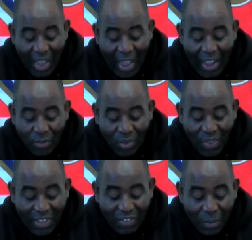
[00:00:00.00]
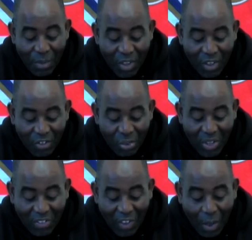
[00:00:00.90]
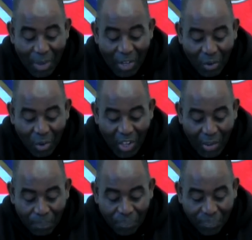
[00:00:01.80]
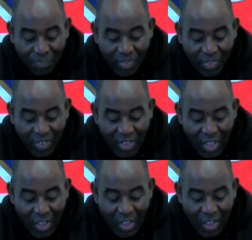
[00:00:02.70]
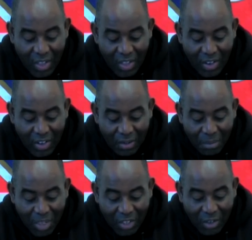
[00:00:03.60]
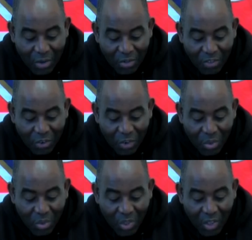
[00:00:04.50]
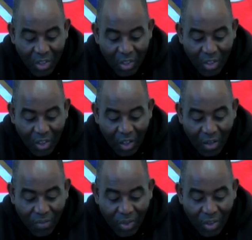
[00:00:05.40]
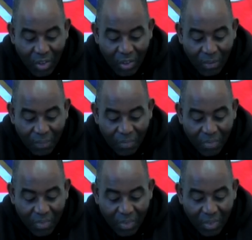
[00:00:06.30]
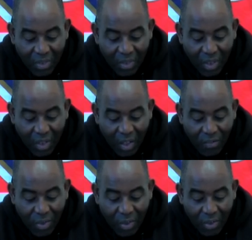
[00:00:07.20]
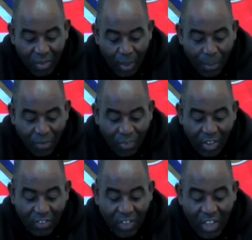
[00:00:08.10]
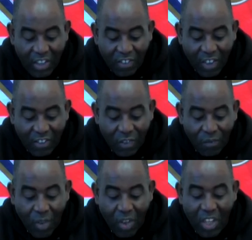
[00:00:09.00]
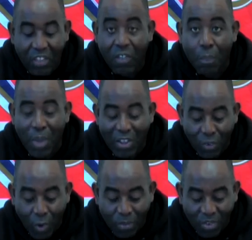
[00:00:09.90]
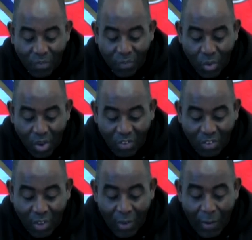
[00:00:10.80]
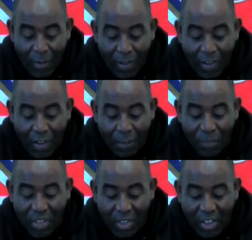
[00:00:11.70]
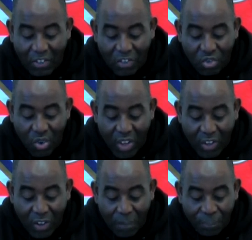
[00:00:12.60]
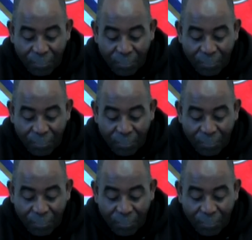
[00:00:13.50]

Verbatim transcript: And we've had some uh, tweets come in on it. Uh, let me go to either Ivor Apostoliski. He says Cavani is the best option for us um, as a striker,